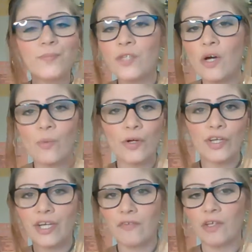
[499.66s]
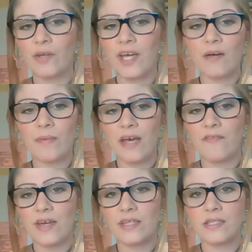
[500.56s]
don't worry if you can't buy
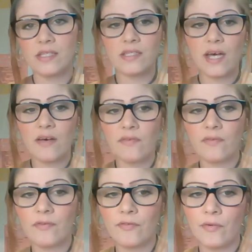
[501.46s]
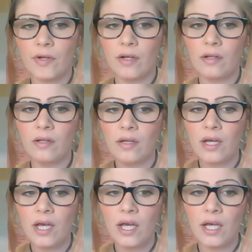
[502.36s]
fancy stuff, for real.
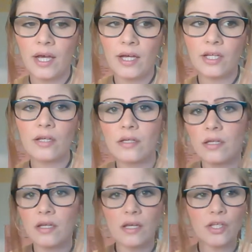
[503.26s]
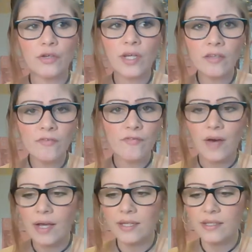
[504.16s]
And you can
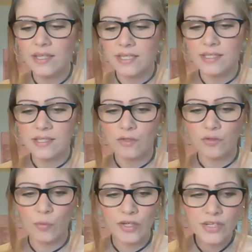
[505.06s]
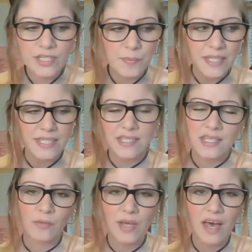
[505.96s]
find these in the weirdest places.
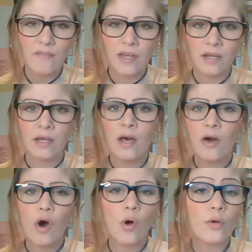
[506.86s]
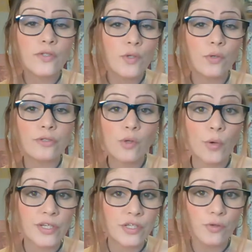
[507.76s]
Like, we have an old school
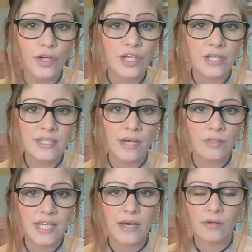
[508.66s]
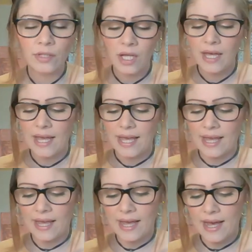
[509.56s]
toy store downtown,
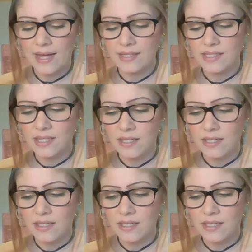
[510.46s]
and